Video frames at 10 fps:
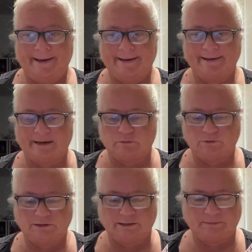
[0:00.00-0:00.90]
Yeah,
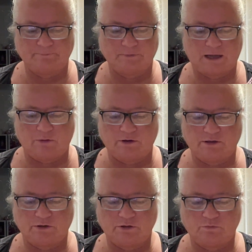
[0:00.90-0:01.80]
we'll see how
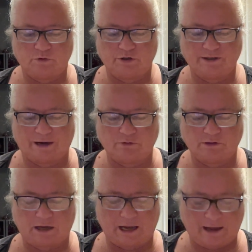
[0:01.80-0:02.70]
it works out.
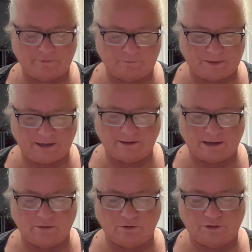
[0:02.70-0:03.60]
I have made
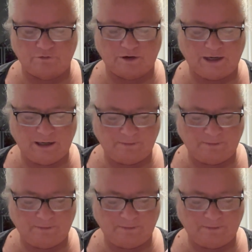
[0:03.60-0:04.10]
now 3